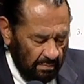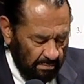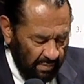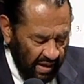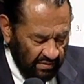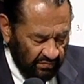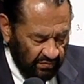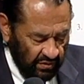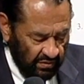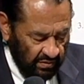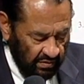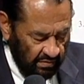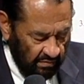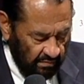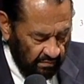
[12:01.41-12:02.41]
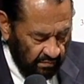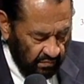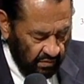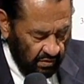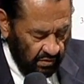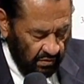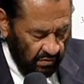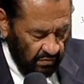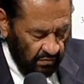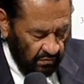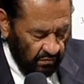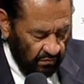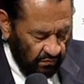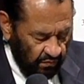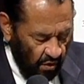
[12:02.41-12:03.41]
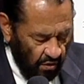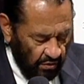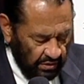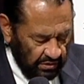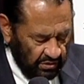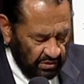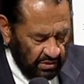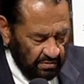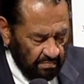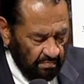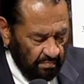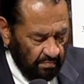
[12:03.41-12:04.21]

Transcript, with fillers: Bedford Forest.